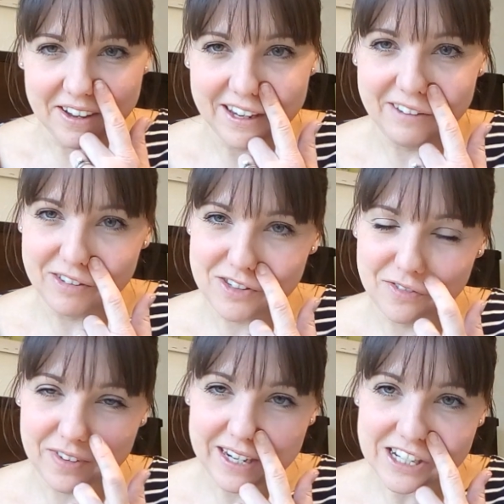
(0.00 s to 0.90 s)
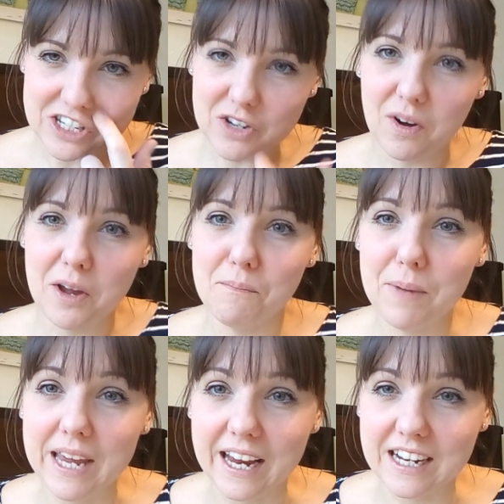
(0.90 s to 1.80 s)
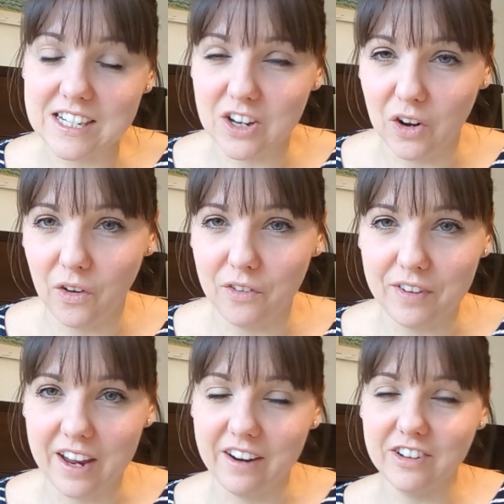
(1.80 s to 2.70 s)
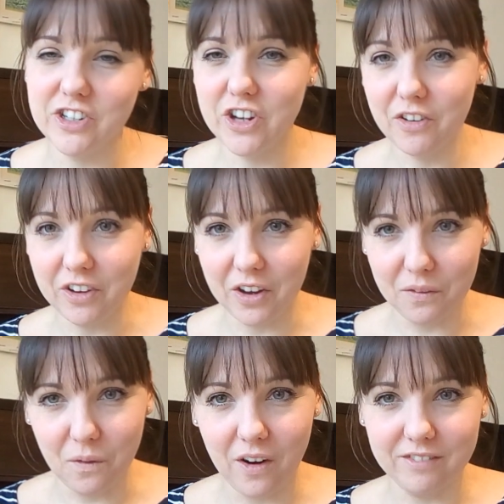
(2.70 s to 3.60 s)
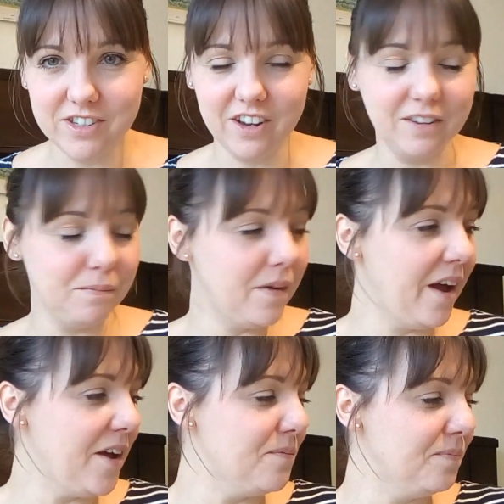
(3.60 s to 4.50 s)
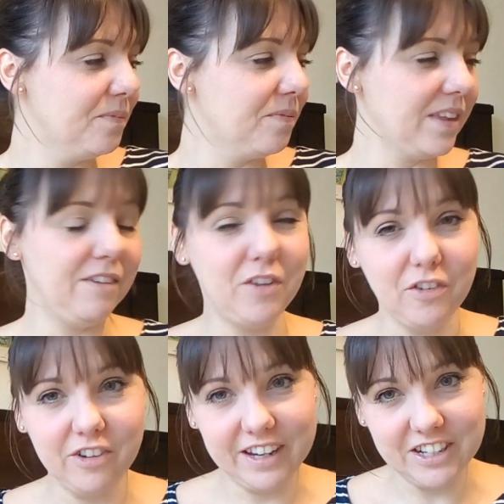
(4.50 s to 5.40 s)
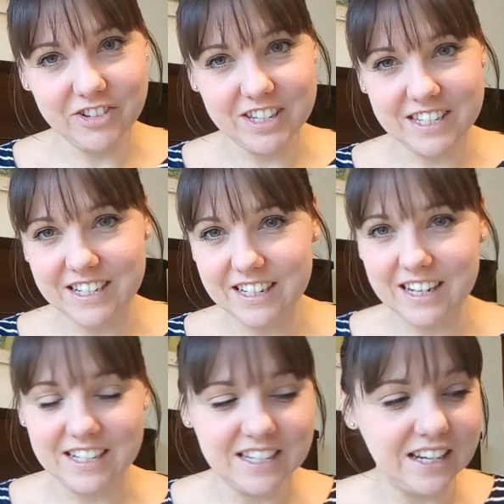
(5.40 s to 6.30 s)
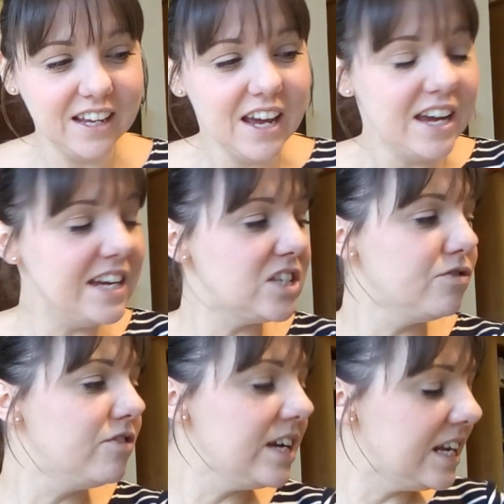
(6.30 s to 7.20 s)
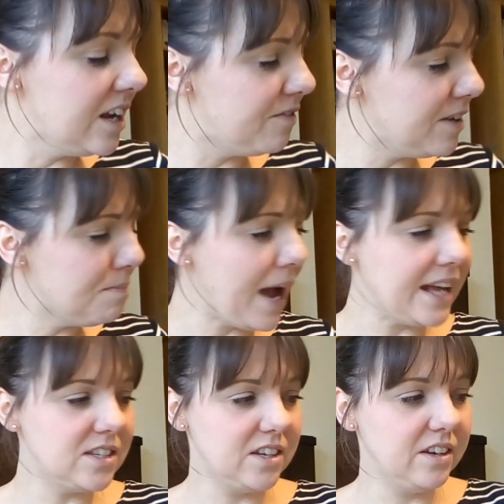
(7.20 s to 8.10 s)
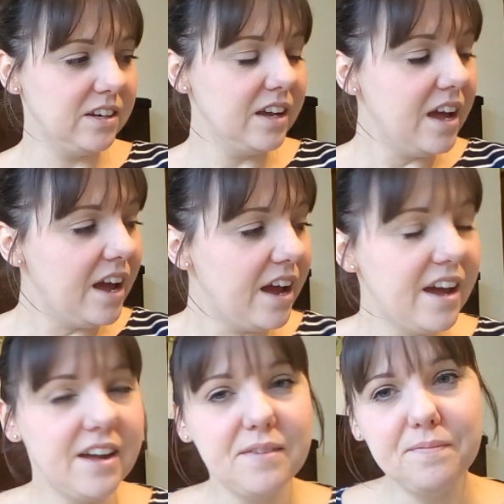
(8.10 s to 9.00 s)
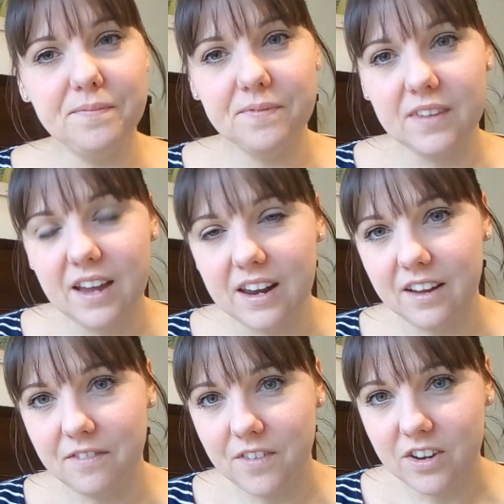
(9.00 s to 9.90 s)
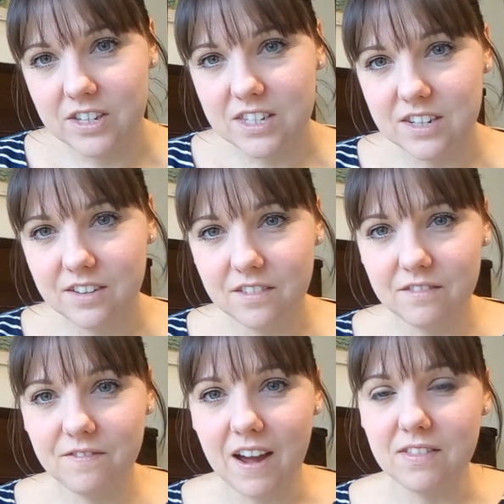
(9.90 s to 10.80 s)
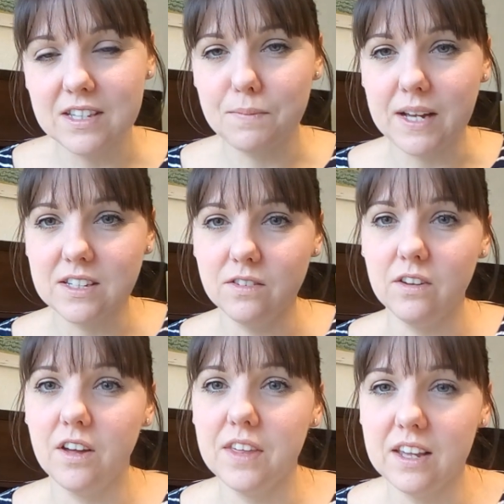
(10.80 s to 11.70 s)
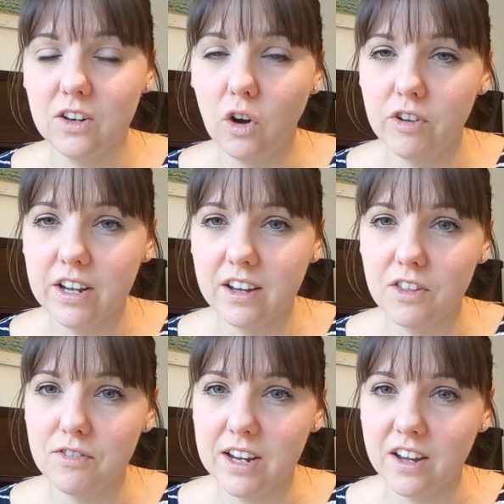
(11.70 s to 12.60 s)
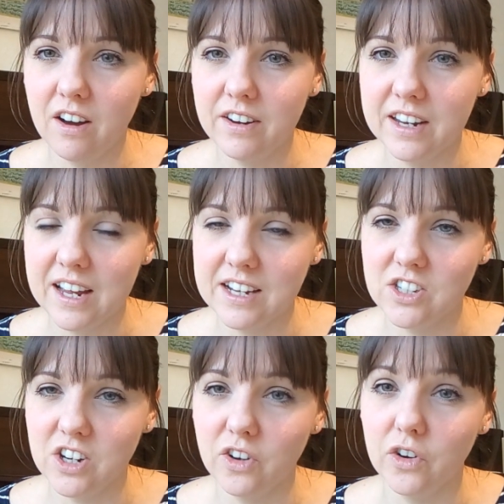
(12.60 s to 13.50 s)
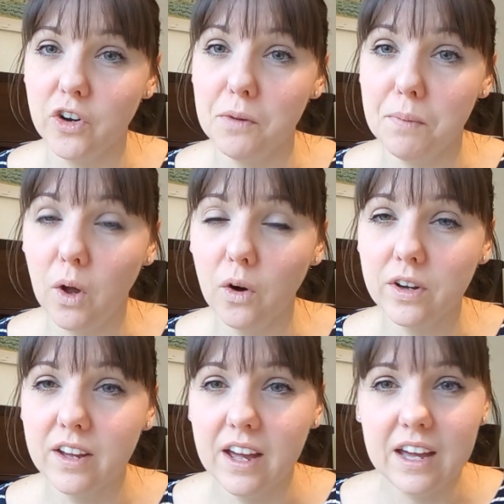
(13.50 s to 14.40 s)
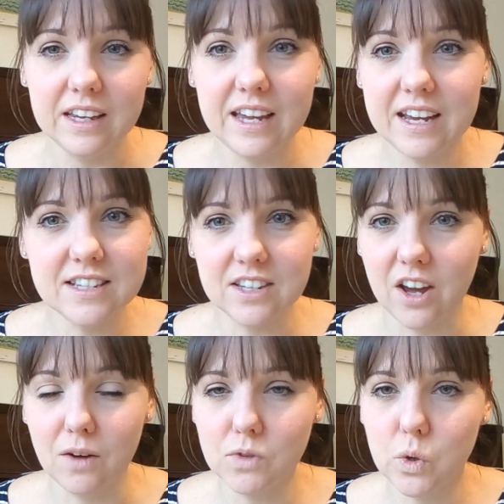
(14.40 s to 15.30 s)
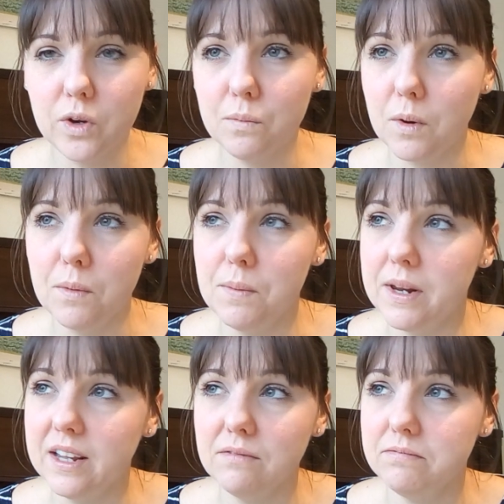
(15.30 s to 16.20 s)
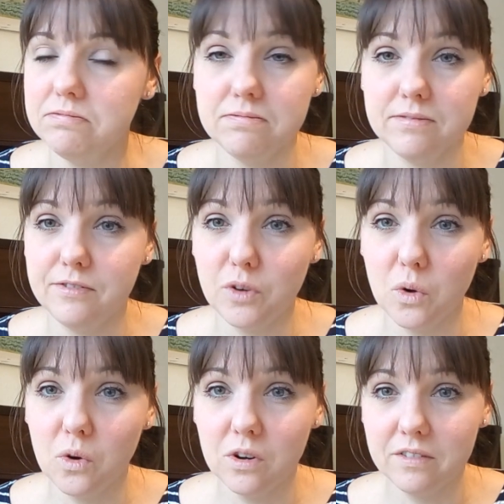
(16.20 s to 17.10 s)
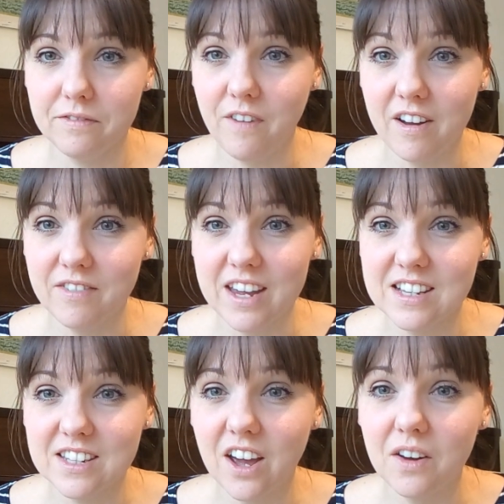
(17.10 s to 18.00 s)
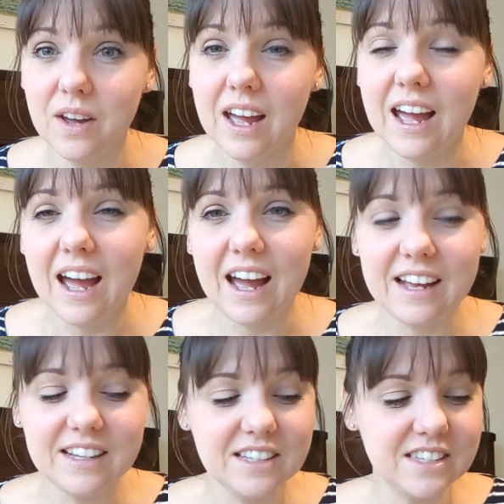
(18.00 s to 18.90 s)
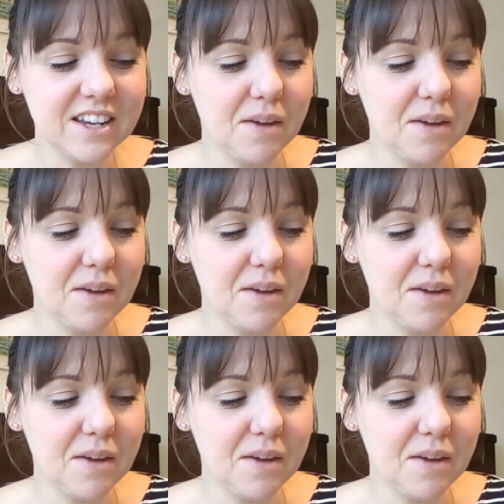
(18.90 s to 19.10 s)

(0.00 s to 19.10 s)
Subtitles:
it was finished, so I unpicked a lot of it, and I'll show you what I've done if you're interested in knitting. It's a really lovely pattern, and I first found this pattern, I think Lauren at Guthrie and Garney had done it on her blog years ago. I'm talking probably 4-5 years ago, and